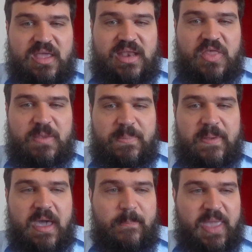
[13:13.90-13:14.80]
Now, the
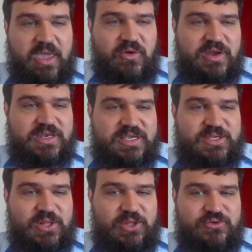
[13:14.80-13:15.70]
apparent
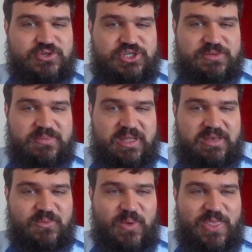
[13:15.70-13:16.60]

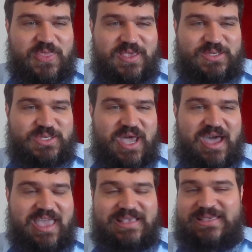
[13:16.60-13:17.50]
disillusionment with this
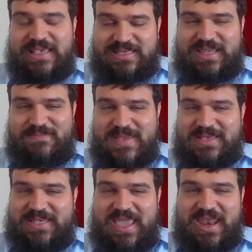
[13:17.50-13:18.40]
existing
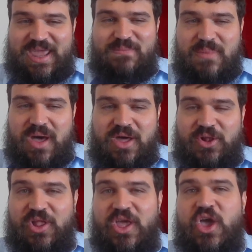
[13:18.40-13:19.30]
messianic
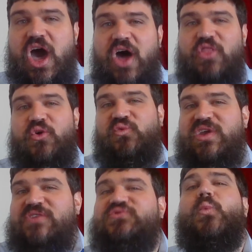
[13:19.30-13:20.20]
model, the
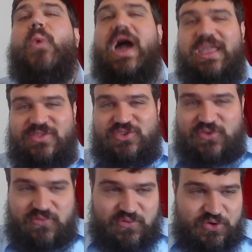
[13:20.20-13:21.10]
rift widens
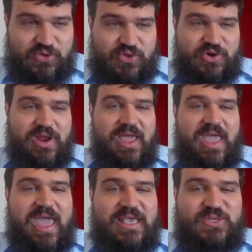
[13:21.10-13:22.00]
further
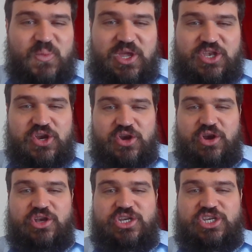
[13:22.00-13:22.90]
as we
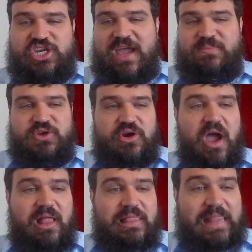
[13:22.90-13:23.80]
turn to chapter
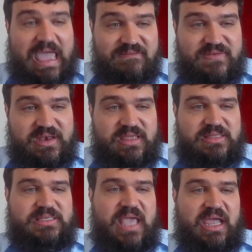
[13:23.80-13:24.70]
11
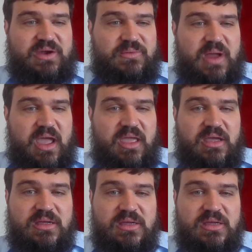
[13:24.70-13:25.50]
in Zechariah.